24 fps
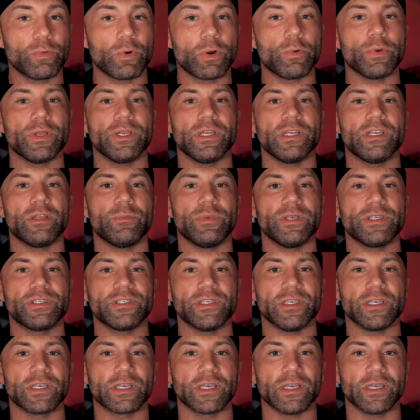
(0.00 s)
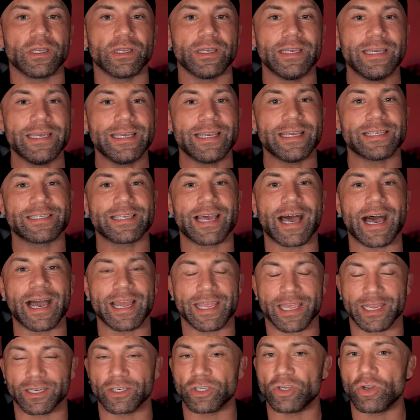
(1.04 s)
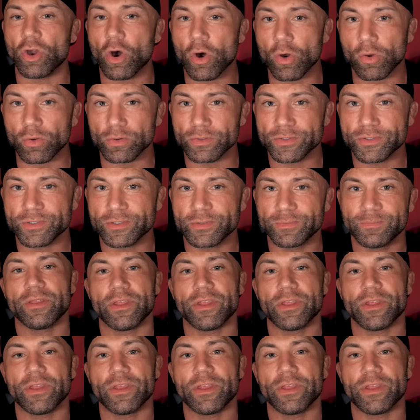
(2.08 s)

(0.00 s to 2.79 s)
what we need to be seeking is high-end goals.